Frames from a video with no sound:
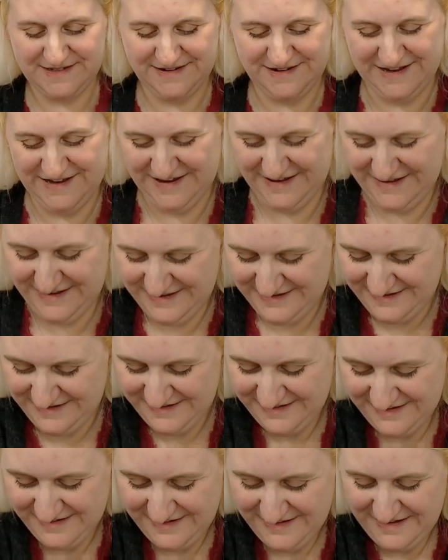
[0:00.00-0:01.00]

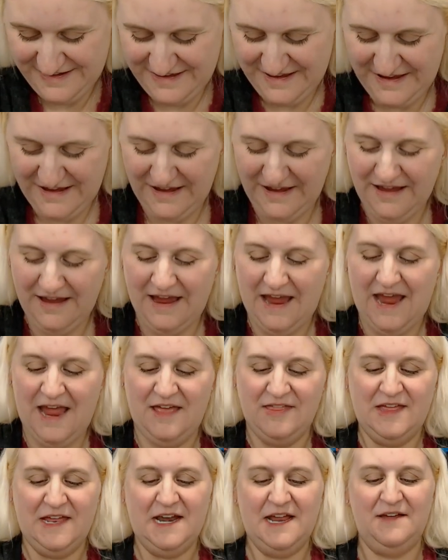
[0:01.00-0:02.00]
and
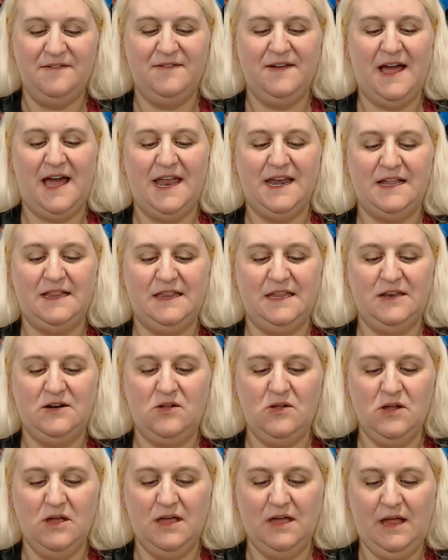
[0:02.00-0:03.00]
then I've got a little
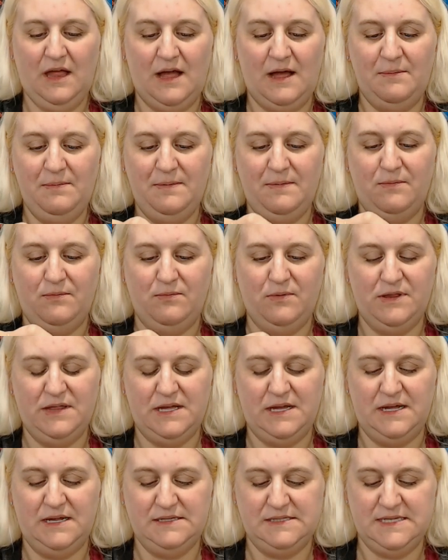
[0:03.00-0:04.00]
cup with
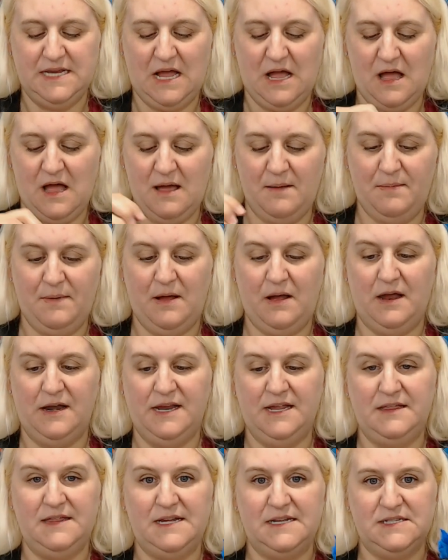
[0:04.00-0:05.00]
a top on
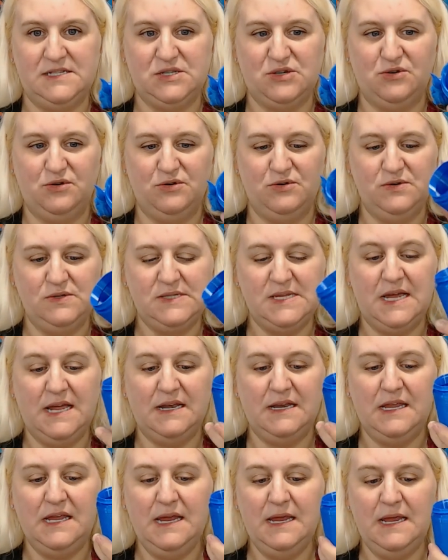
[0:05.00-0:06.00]
it that screws. And
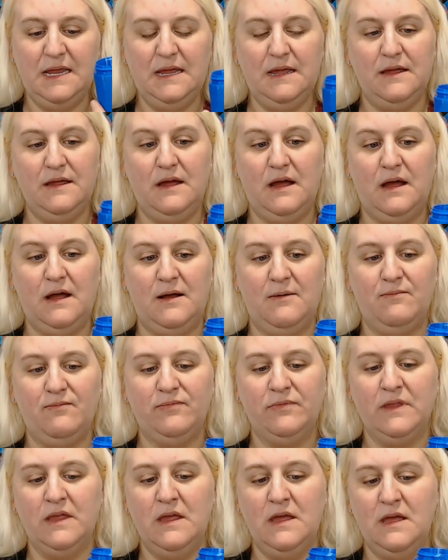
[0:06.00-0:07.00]
he um,
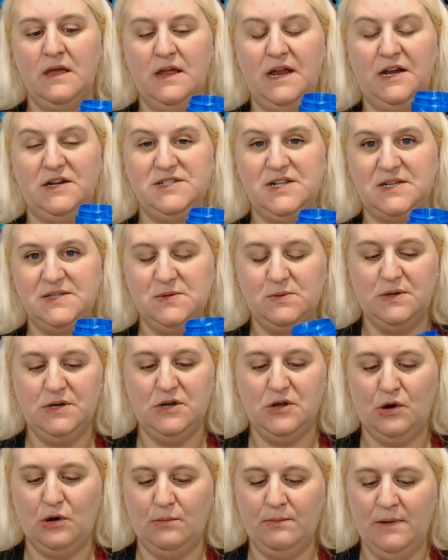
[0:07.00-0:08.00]
there's also a
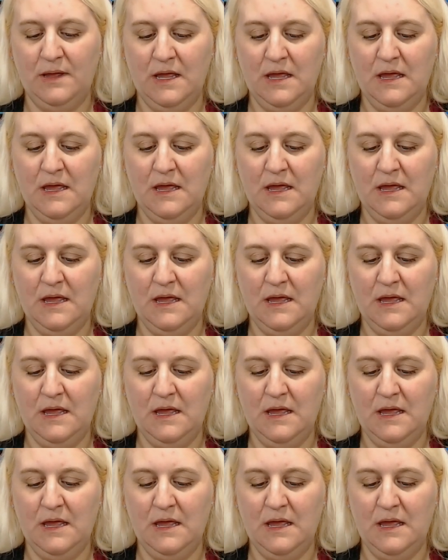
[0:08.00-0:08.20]
gnome.